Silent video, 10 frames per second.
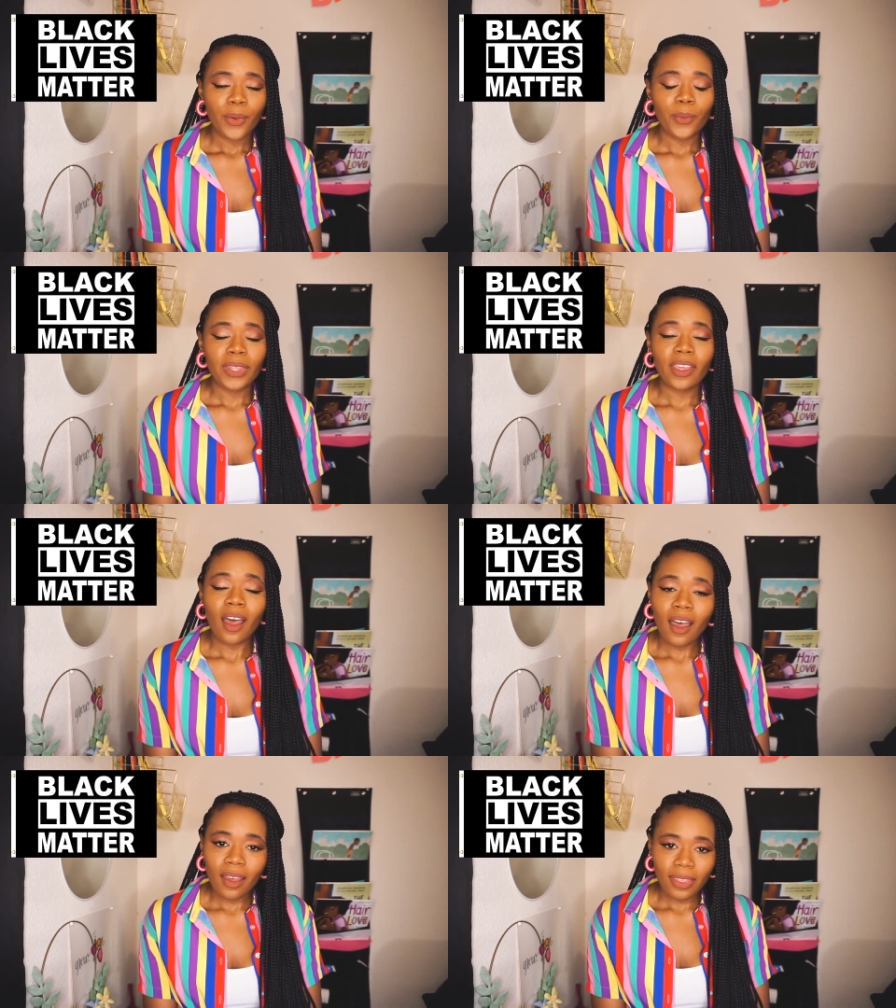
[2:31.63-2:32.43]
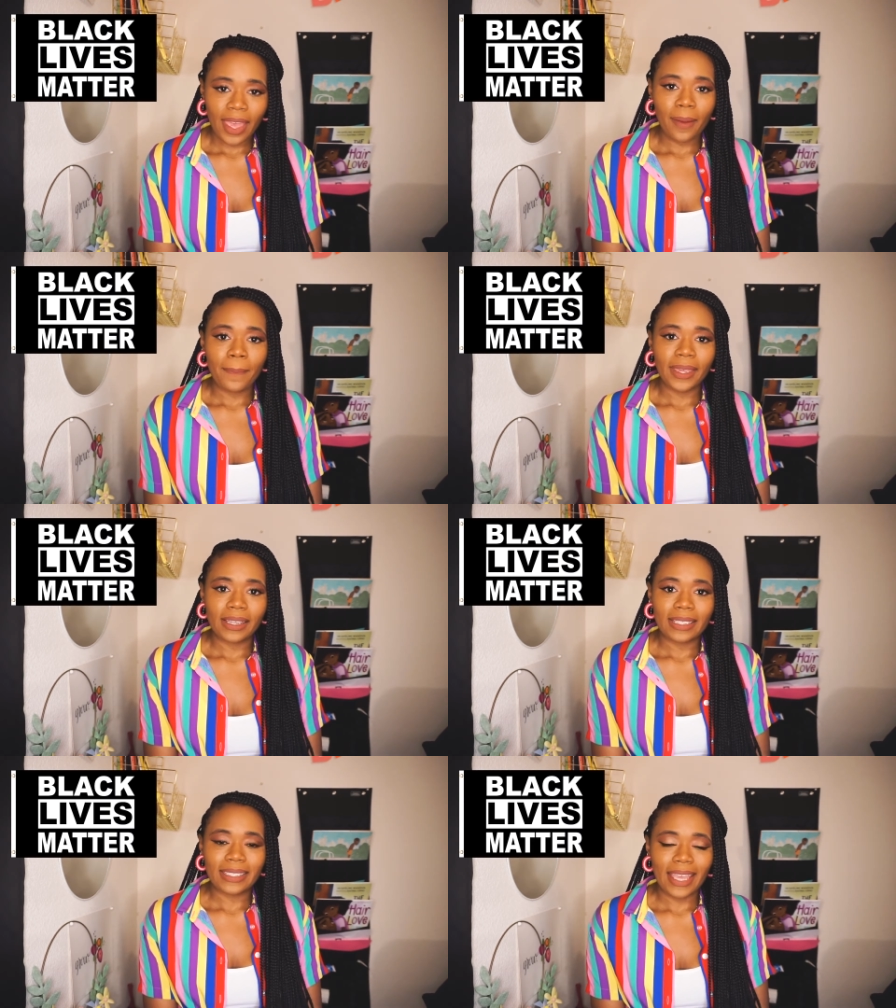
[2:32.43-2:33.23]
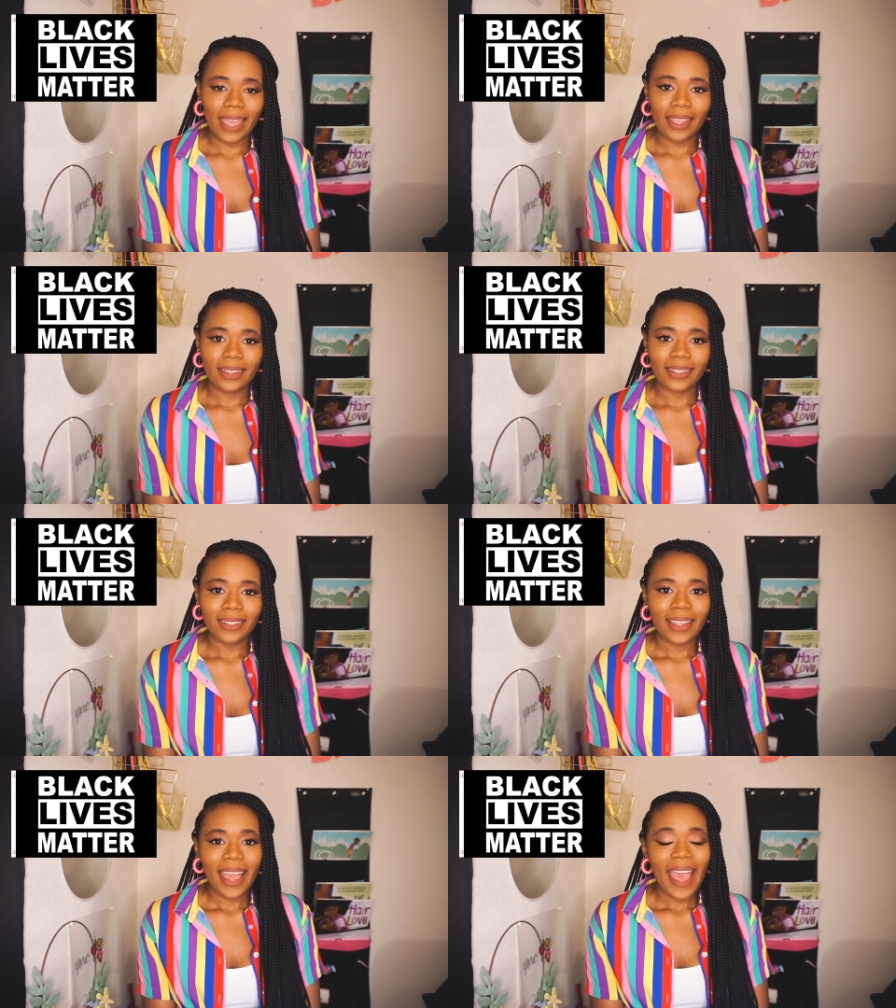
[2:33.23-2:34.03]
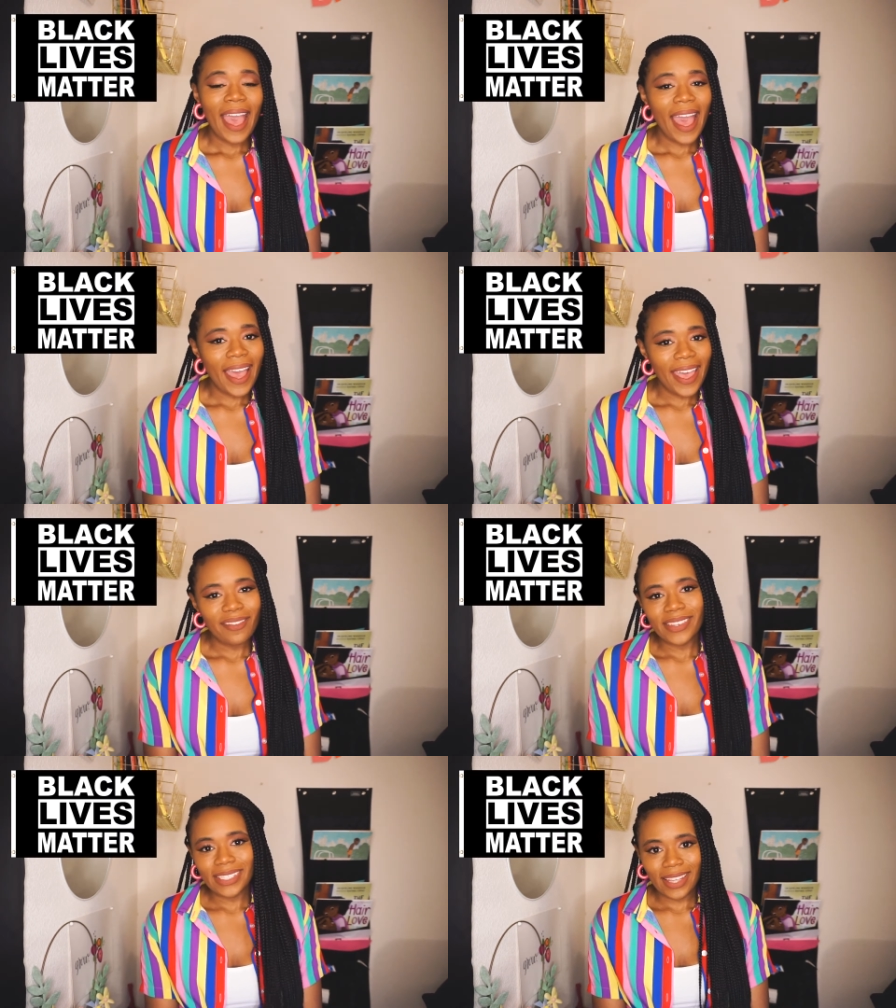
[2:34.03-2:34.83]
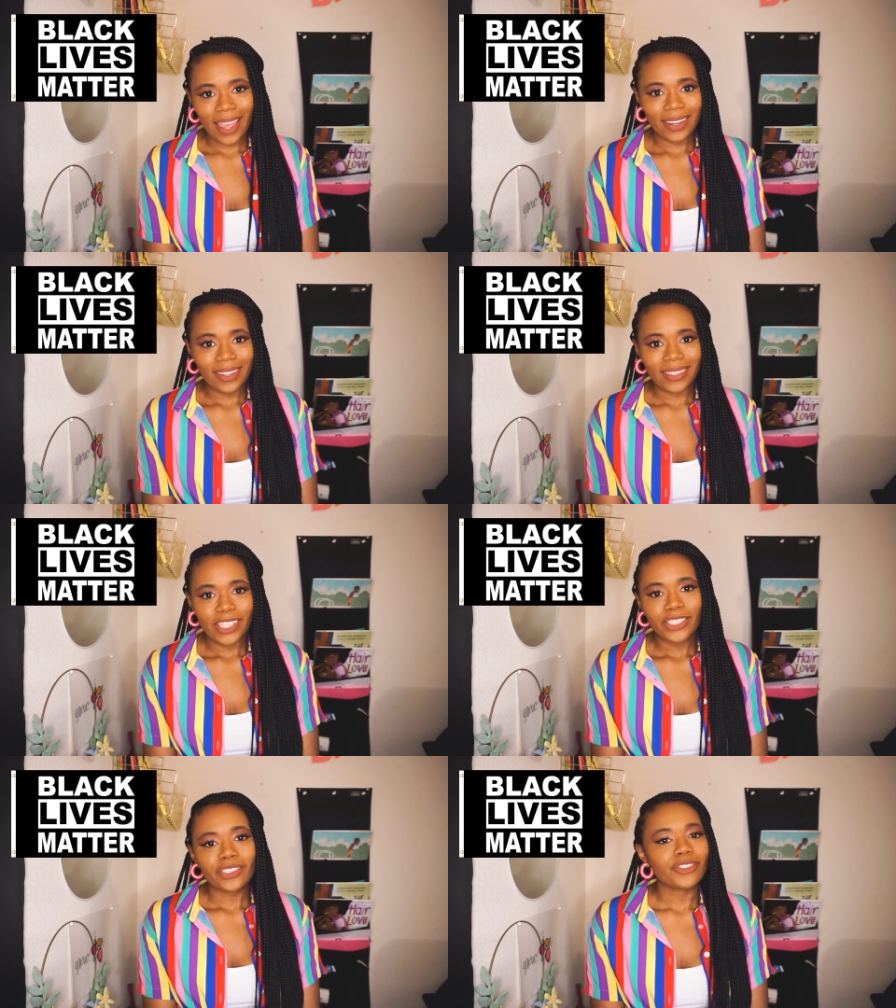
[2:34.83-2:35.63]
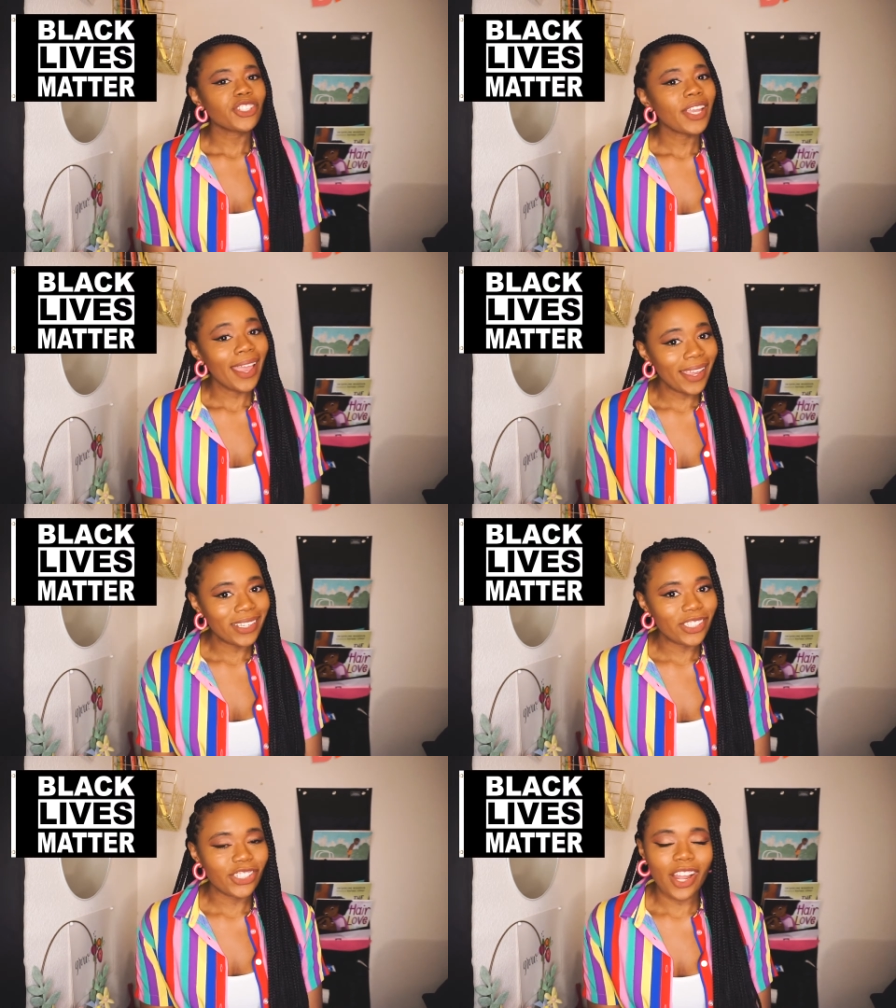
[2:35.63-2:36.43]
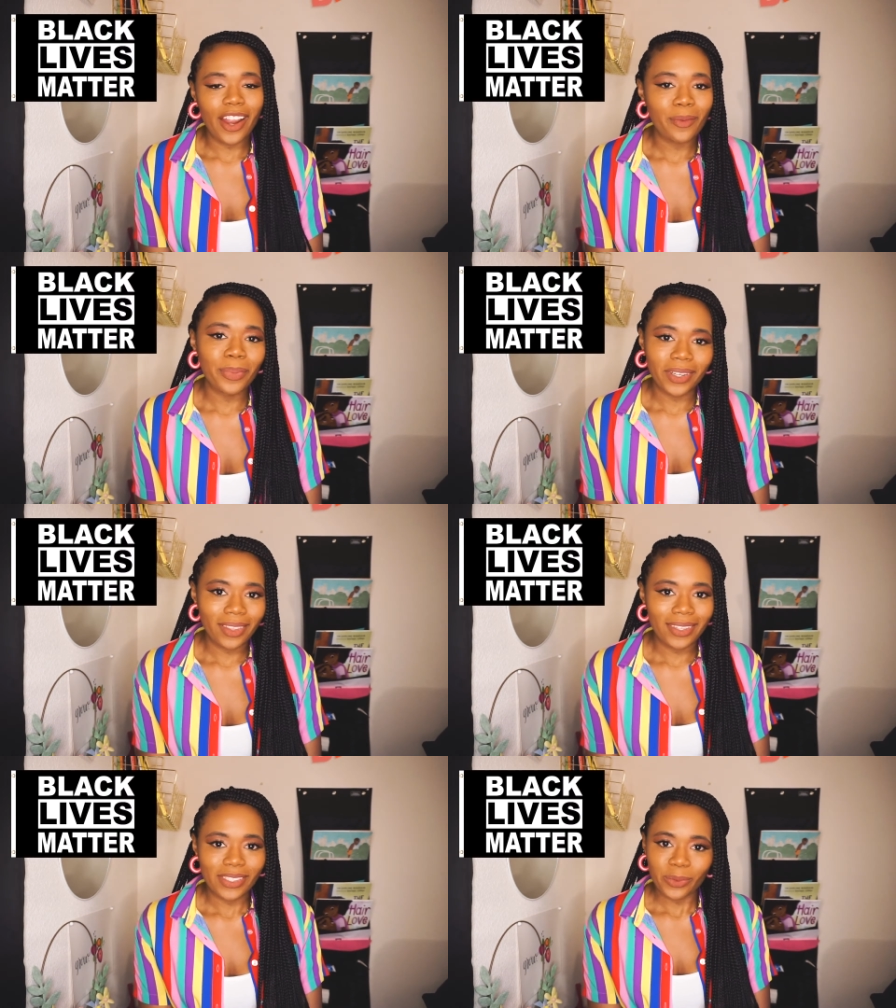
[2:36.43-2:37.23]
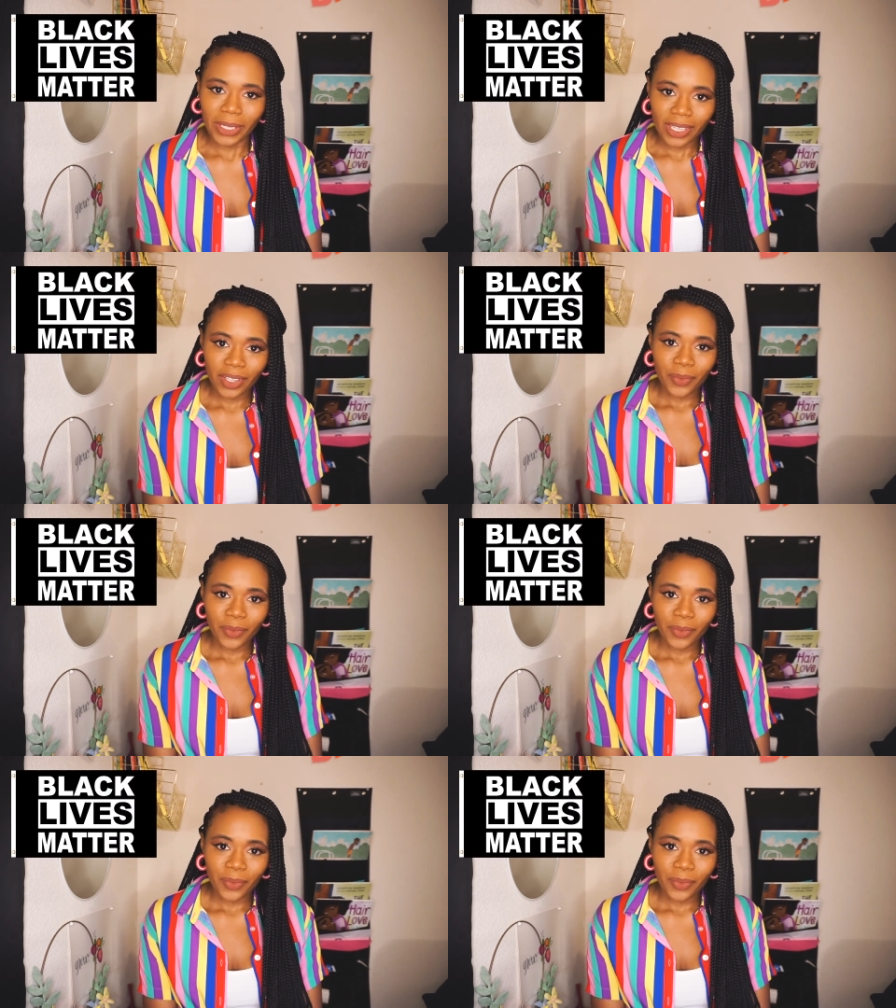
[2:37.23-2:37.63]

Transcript: With all that being said, I have decided to change our book this week.